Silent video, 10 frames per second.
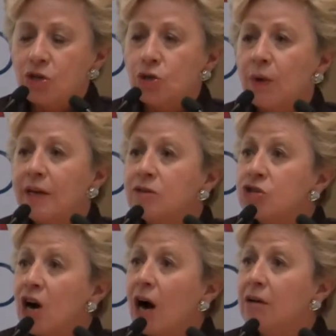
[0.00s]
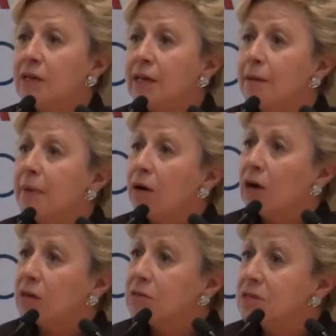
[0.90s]
to an entirely
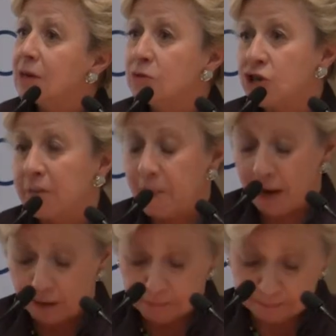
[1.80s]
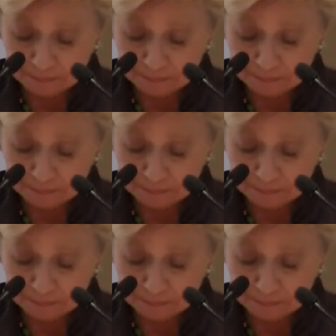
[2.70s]
American subject matter.